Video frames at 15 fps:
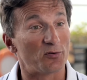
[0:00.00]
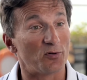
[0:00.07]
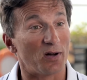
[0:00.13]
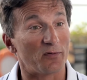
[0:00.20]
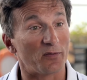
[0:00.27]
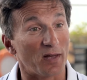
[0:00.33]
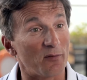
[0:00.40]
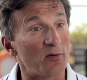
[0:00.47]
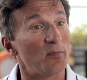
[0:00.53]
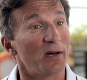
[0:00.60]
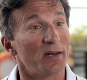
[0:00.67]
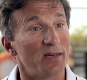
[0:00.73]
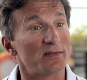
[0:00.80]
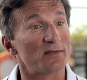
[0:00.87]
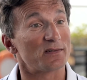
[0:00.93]
to have
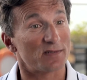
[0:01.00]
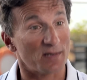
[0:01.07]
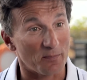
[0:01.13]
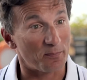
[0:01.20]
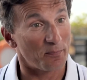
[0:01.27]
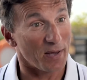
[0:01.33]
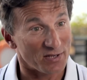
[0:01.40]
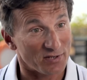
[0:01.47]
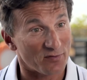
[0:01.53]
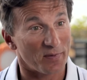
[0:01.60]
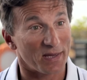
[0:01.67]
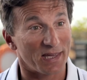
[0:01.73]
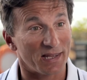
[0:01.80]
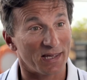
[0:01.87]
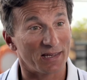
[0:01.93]
everybody at the same page at the
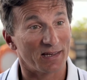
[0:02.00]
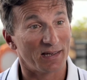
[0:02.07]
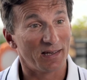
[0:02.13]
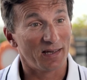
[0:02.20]
beginning.